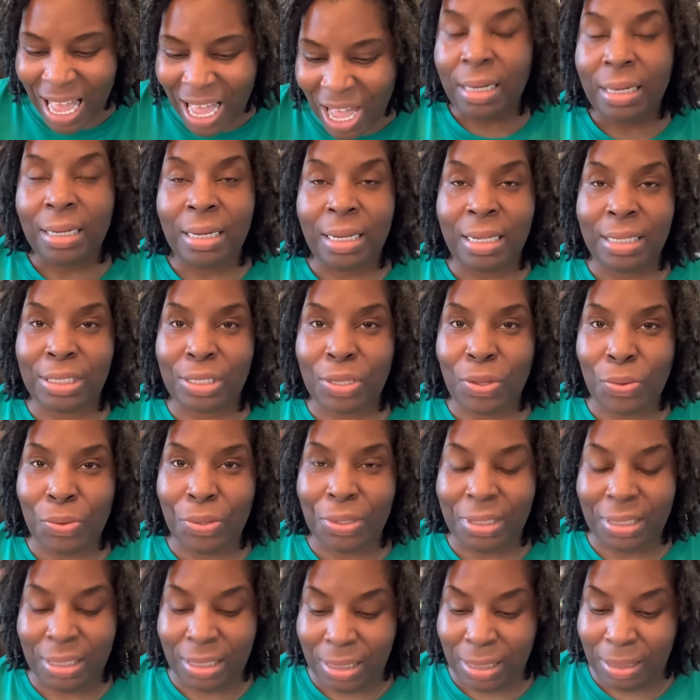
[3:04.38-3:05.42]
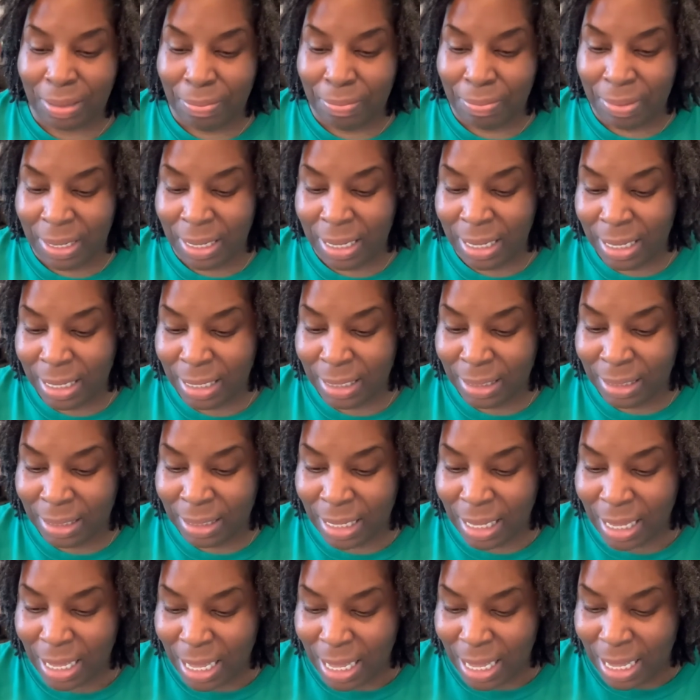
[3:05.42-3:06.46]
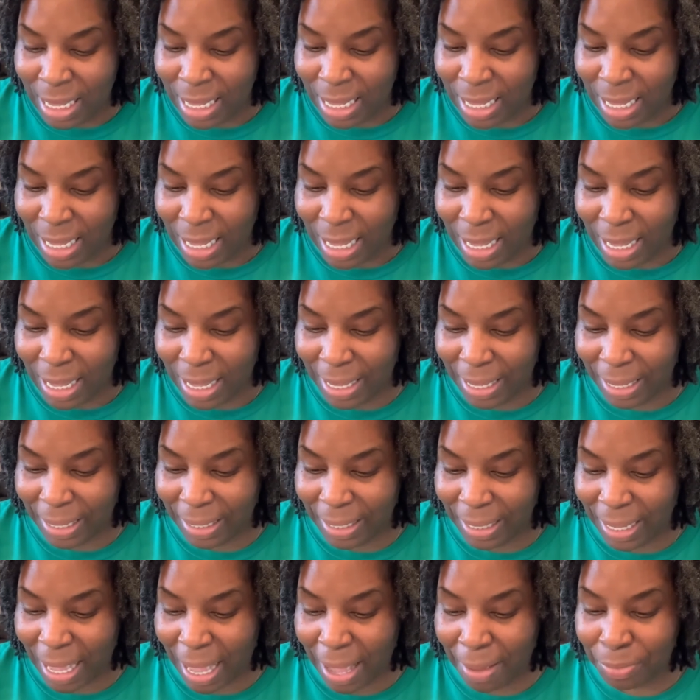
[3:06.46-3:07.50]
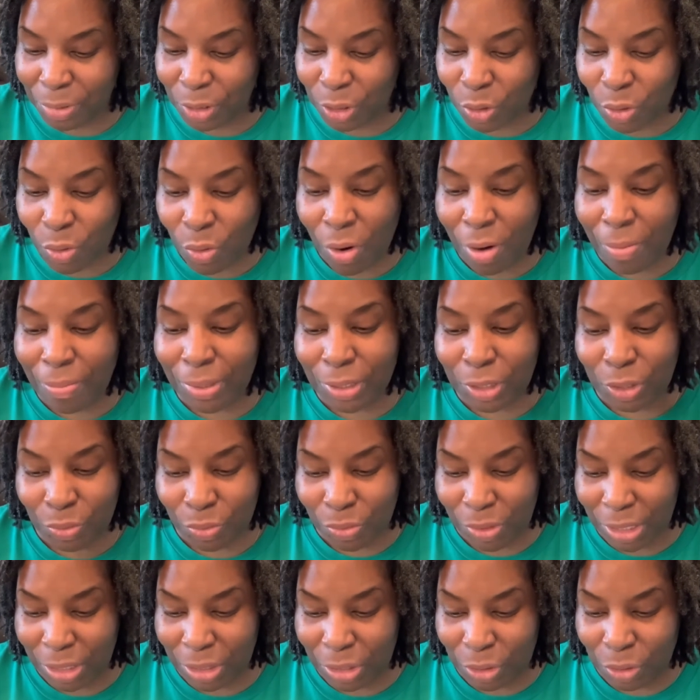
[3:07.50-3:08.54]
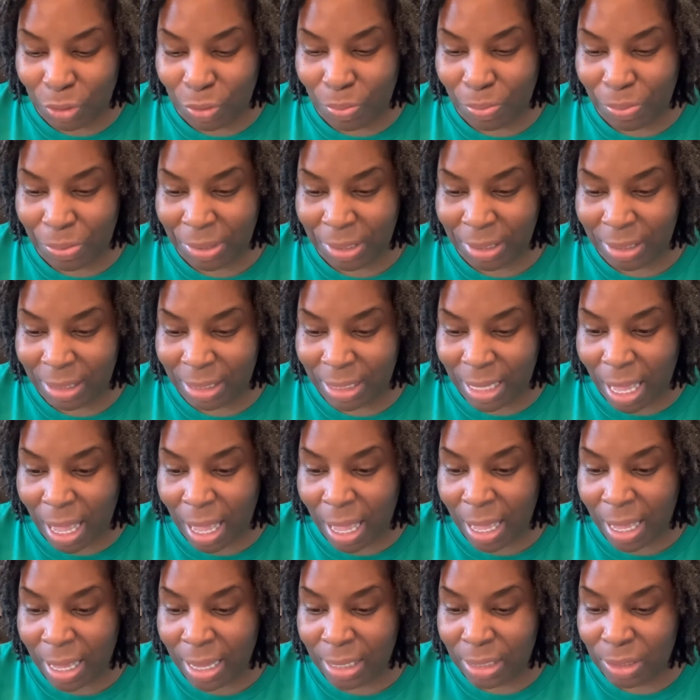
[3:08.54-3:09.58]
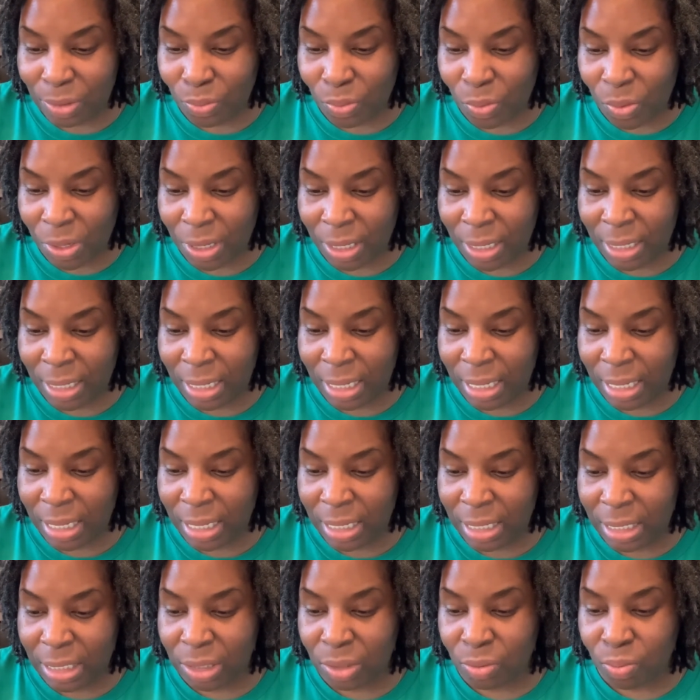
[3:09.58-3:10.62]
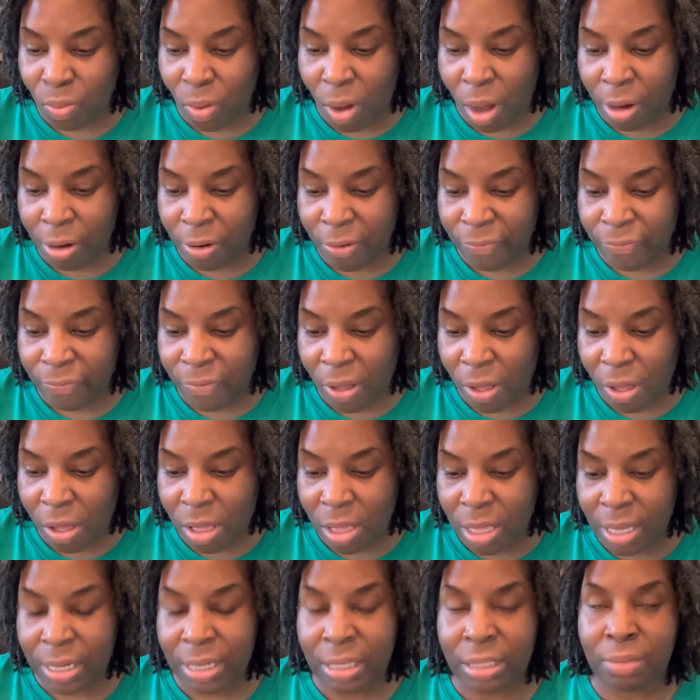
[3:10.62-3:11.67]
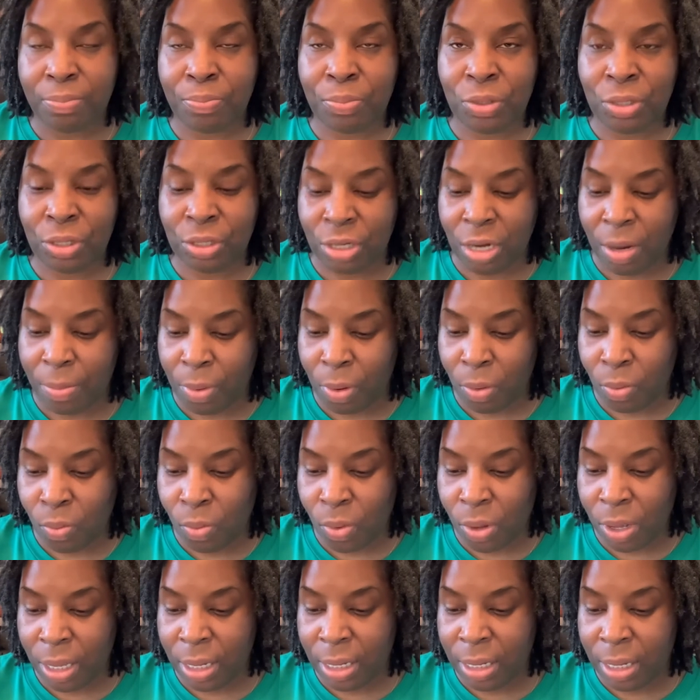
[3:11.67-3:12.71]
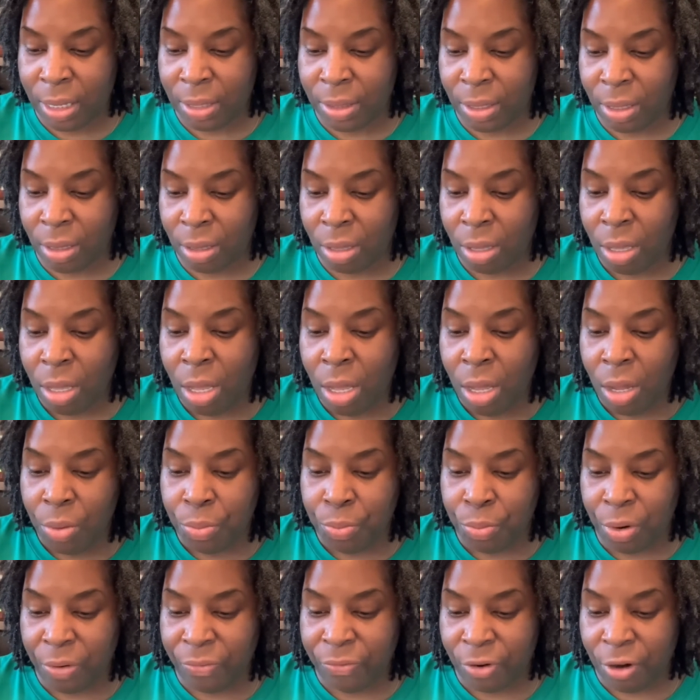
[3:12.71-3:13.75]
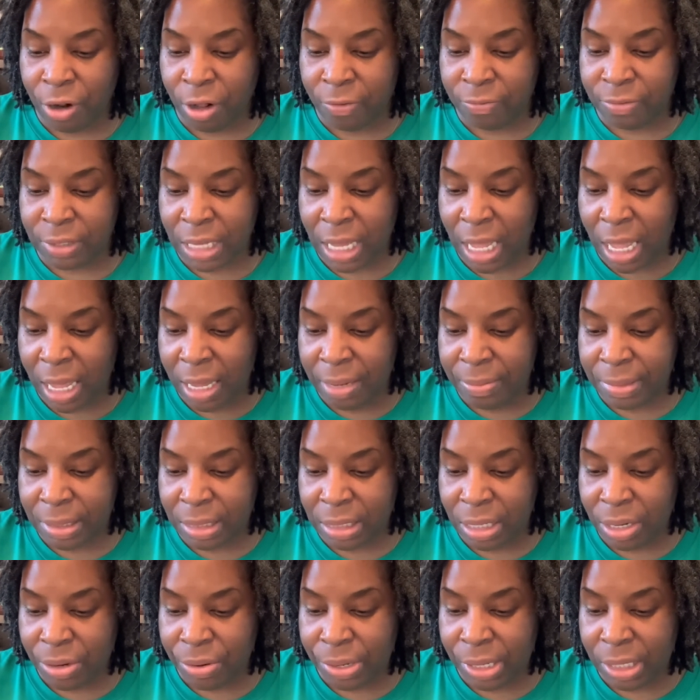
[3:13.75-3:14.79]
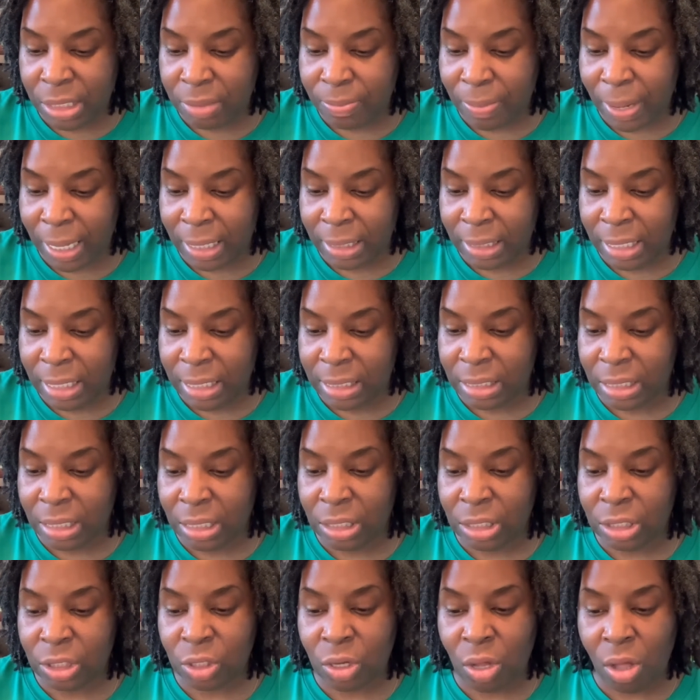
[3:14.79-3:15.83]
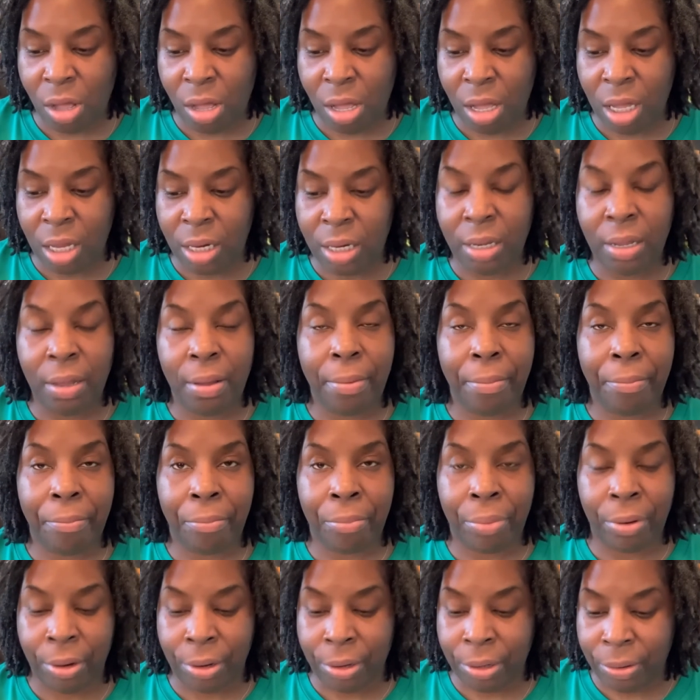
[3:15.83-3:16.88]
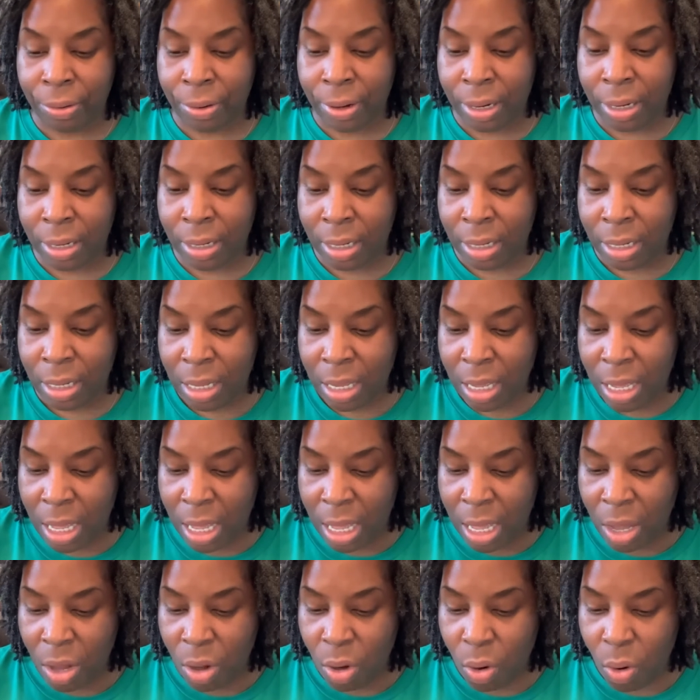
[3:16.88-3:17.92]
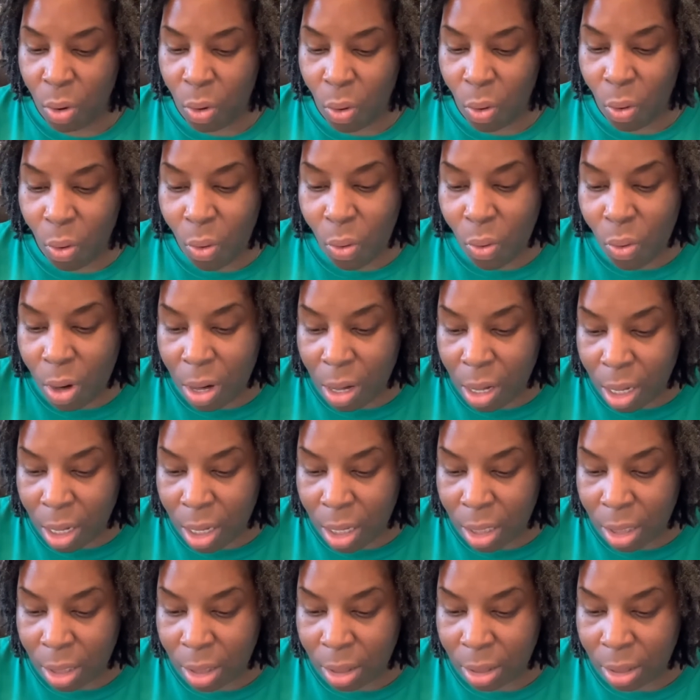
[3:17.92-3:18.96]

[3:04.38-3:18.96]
Let's go into the B's. I'm torn between two books, guys. One is Waterfall, and it's book number one in the River of Time series by Lisa Tawn Bergren. Or,